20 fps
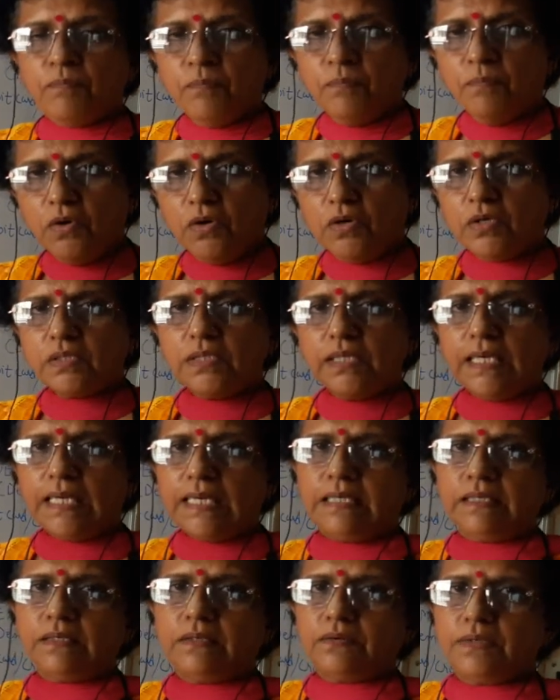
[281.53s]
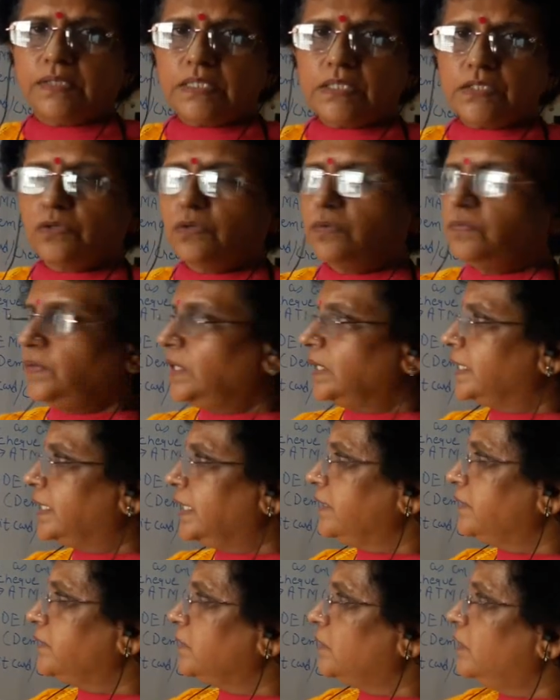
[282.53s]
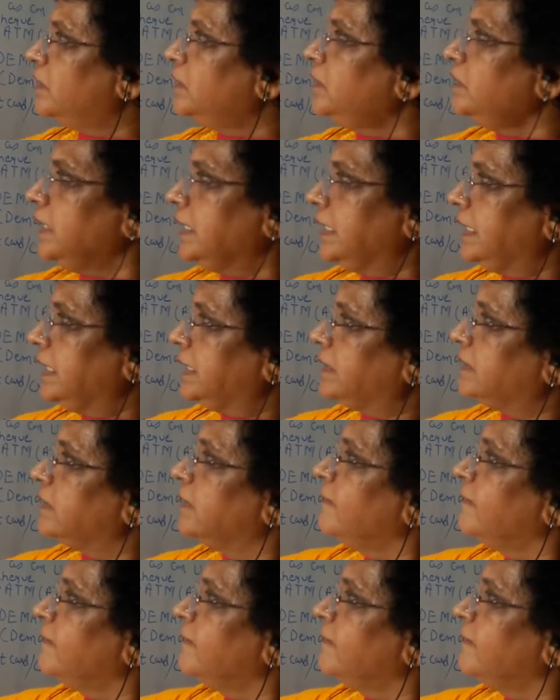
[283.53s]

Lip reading: more the interest you will get on it.